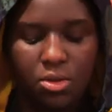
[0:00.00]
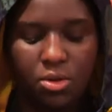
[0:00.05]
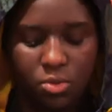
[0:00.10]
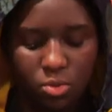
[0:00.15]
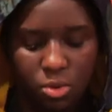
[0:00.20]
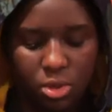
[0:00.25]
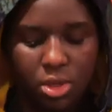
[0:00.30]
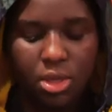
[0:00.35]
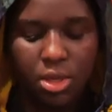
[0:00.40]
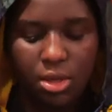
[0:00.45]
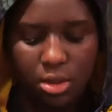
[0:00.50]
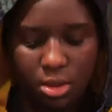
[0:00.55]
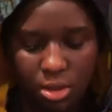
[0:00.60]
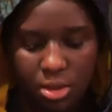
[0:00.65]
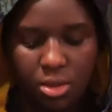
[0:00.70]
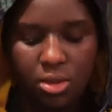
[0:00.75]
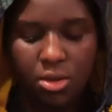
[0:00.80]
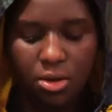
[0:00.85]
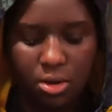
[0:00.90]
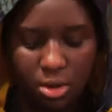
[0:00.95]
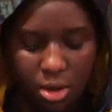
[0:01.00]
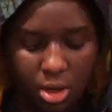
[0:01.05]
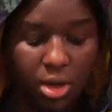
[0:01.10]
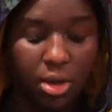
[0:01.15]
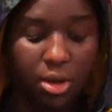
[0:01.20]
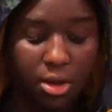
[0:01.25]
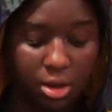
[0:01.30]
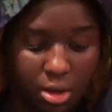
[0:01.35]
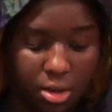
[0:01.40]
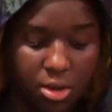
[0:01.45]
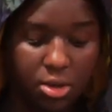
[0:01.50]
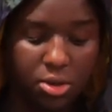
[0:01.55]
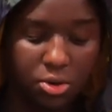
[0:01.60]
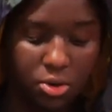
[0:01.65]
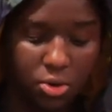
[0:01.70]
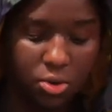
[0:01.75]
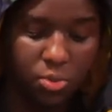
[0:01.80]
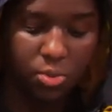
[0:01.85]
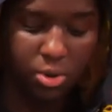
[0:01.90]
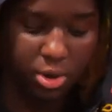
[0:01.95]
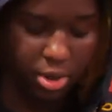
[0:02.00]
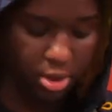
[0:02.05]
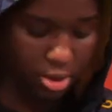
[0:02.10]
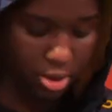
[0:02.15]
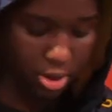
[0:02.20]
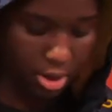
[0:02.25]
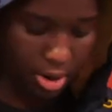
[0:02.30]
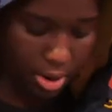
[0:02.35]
Okay. All right. You know what?